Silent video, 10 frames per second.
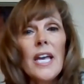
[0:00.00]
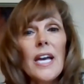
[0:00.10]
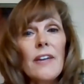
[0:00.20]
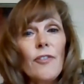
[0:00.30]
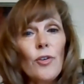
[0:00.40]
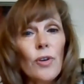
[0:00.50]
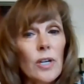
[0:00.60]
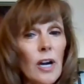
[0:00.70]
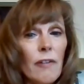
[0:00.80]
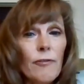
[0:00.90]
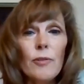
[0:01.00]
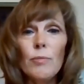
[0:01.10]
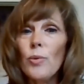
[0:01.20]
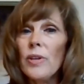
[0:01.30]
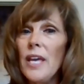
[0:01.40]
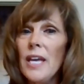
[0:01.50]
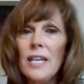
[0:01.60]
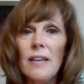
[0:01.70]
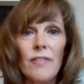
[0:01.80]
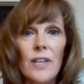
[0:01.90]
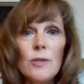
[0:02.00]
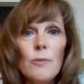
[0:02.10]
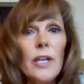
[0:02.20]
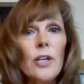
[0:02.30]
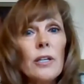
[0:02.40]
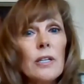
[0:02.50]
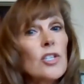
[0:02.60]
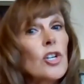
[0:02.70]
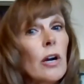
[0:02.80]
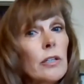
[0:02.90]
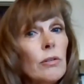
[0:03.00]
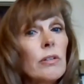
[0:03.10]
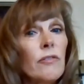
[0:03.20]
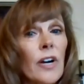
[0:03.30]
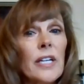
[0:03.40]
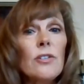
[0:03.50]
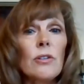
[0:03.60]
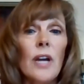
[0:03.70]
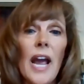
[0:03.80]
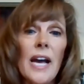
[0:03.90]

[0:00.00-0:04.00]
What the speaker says: If you're uncomfortable with any of these, my goodness, talk to your advisor.